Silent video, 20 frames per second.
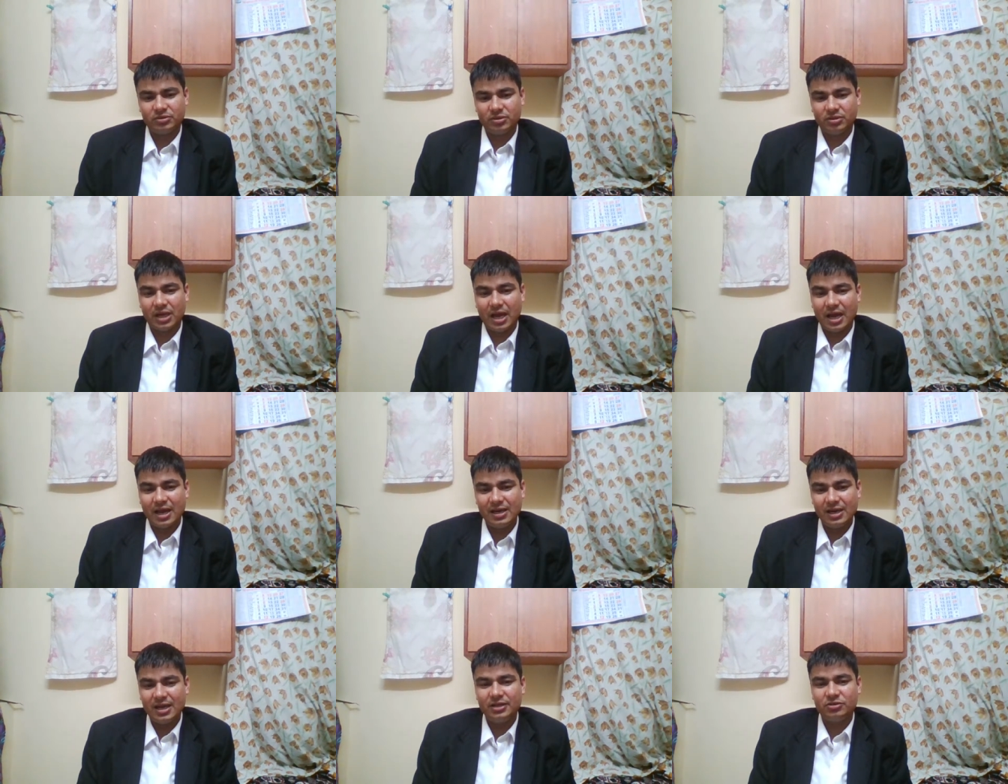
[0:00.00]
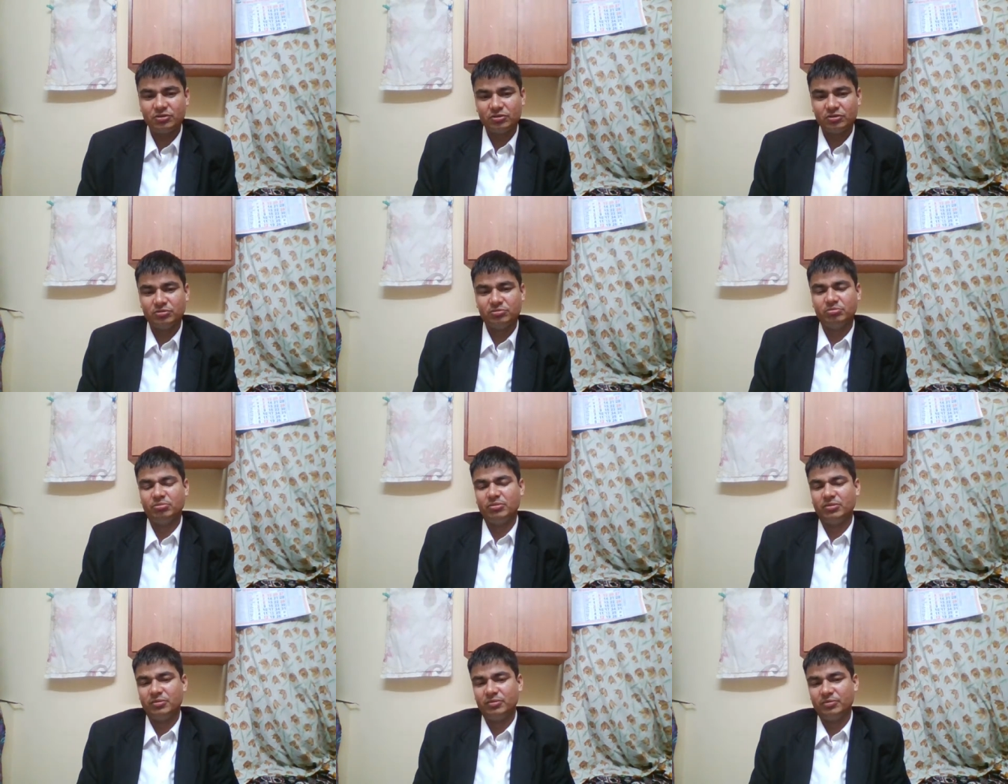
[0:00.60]
highlight
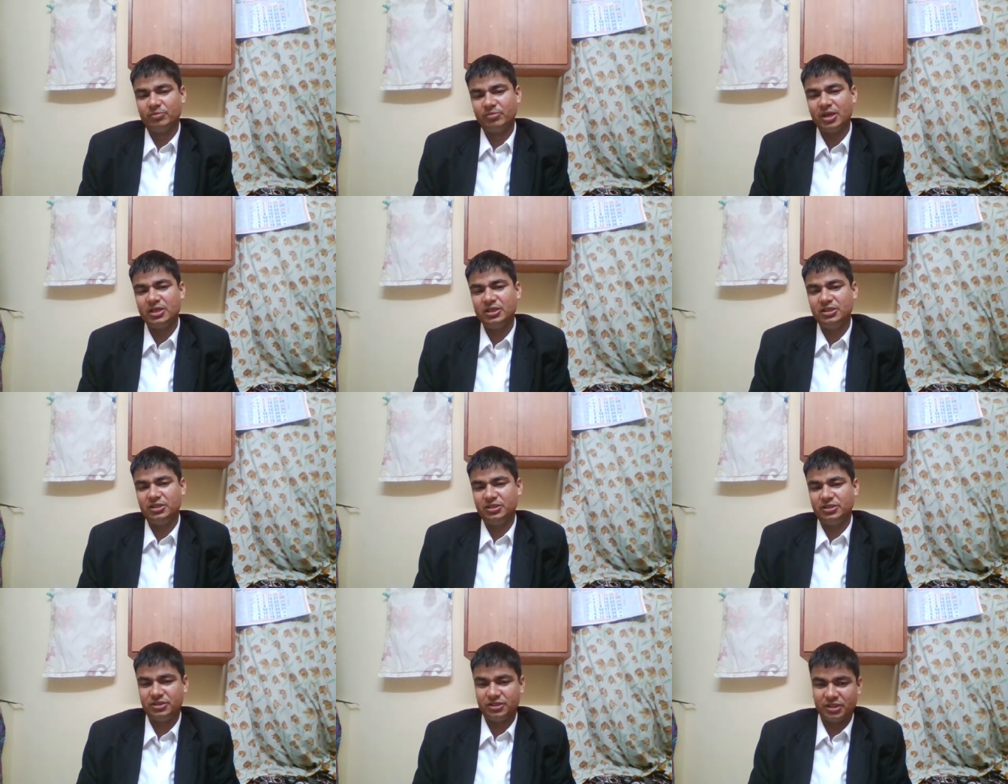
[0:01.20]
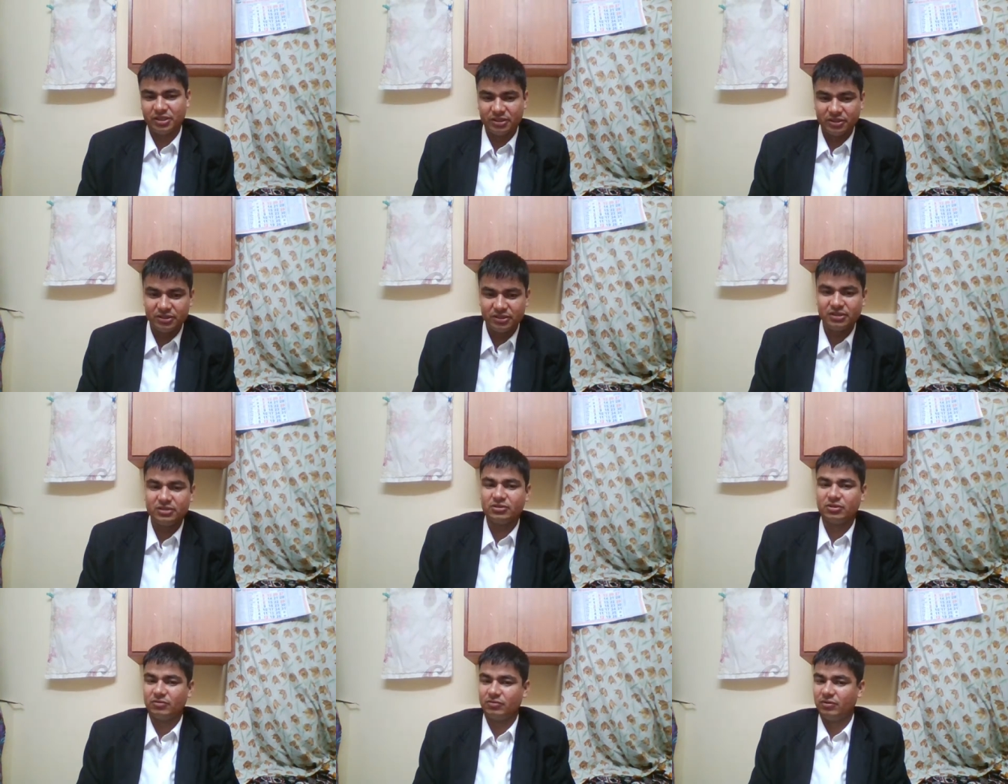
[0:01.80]
on many
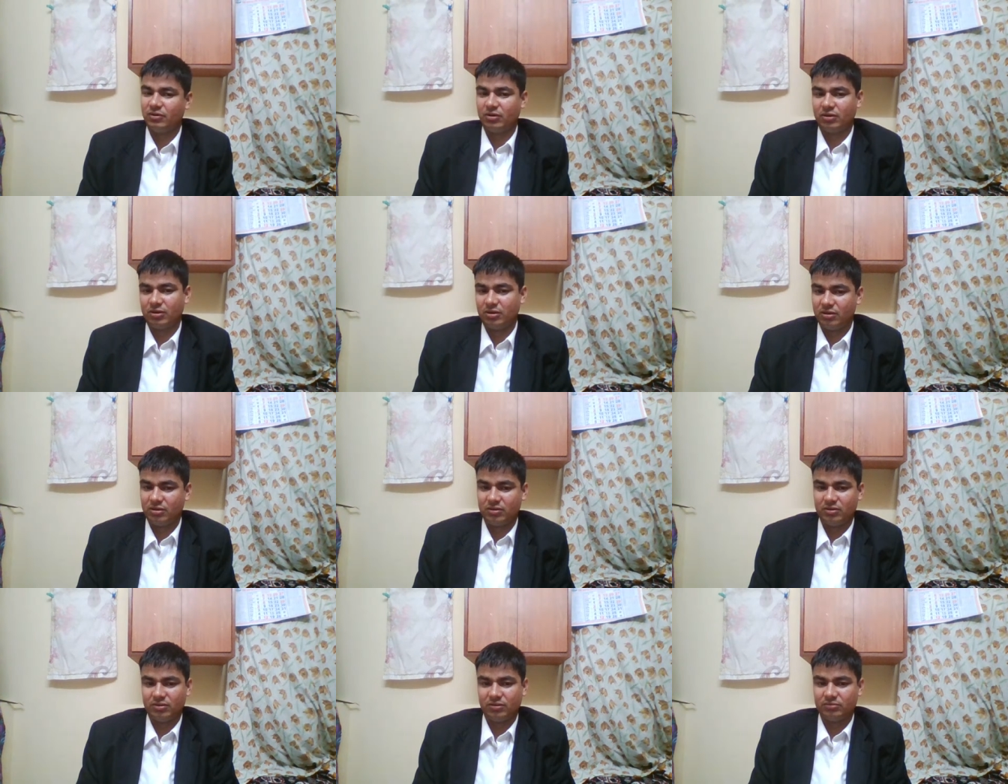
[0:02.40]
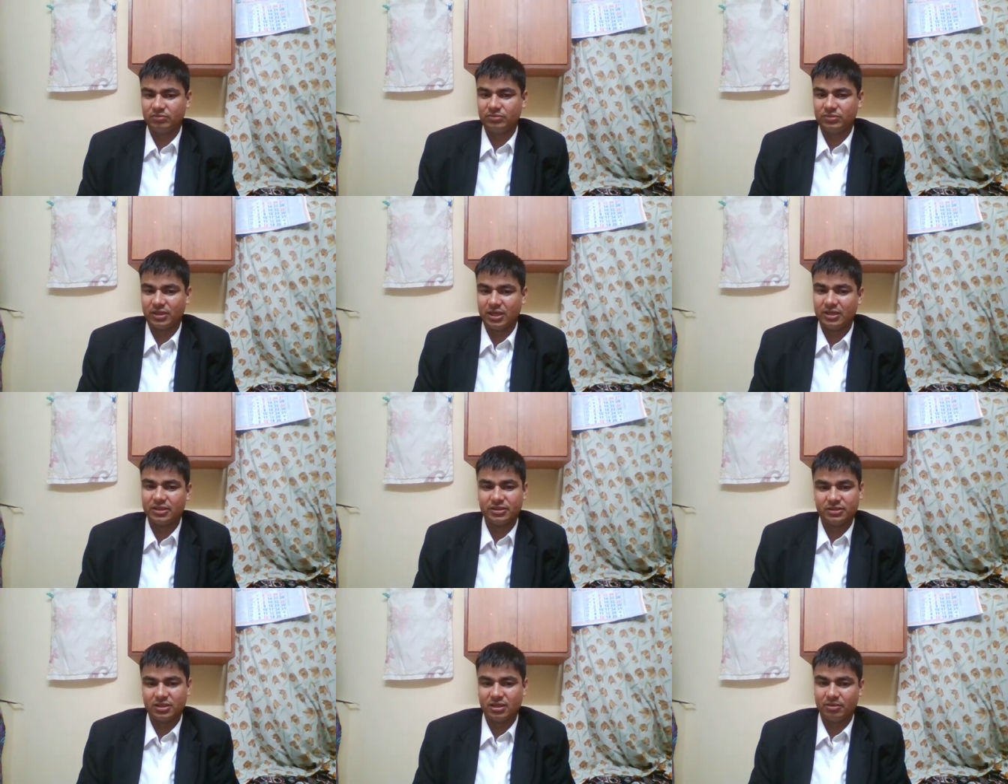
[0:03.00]
changes of law
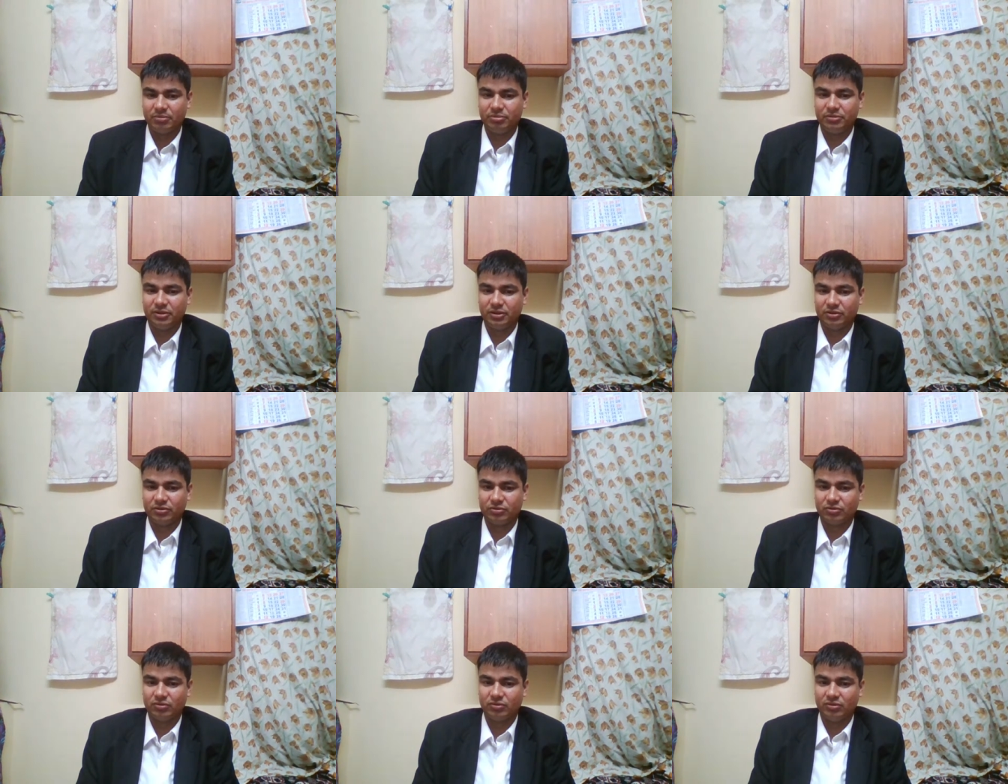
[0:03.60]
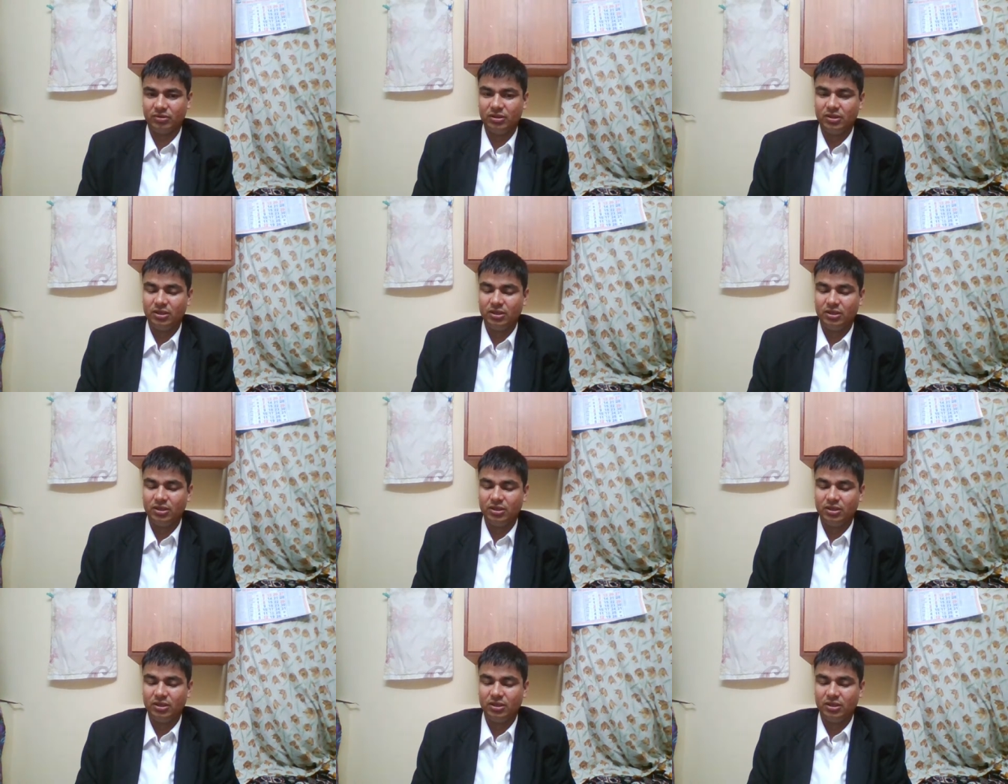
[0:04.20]
that is happening. So